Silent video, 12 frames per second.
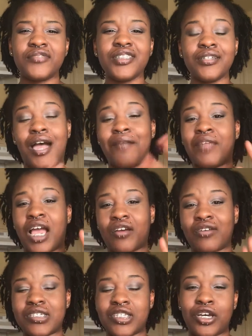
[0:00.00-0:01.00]
I'm not
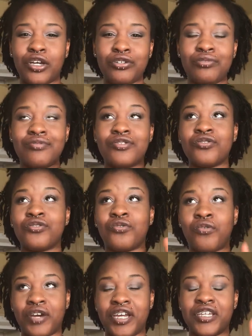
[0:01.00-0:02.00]
going to tell you to
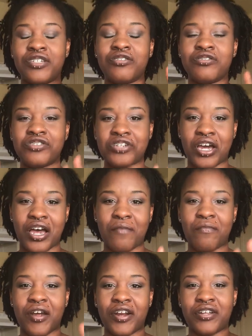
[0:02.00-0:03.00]
quit your
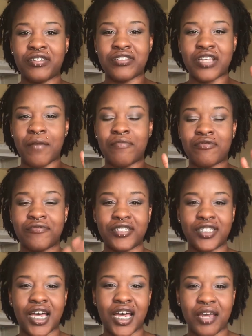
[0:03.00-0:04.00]
job right at the drop of a
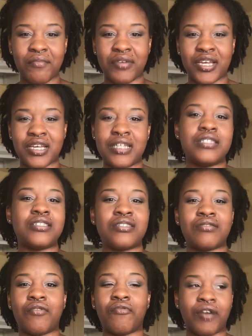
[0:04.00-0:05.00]
dime, because
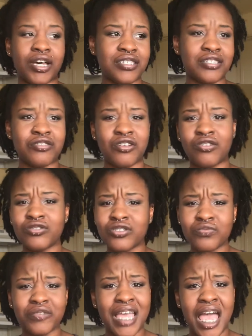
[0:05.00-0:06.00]
us adults,
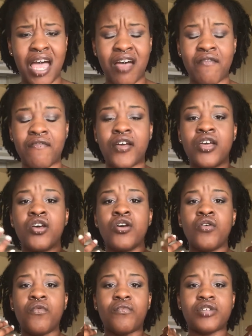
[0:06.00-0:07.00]
we have
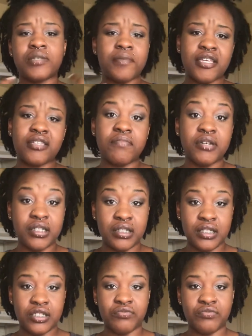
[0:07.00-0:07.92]
responsibilities.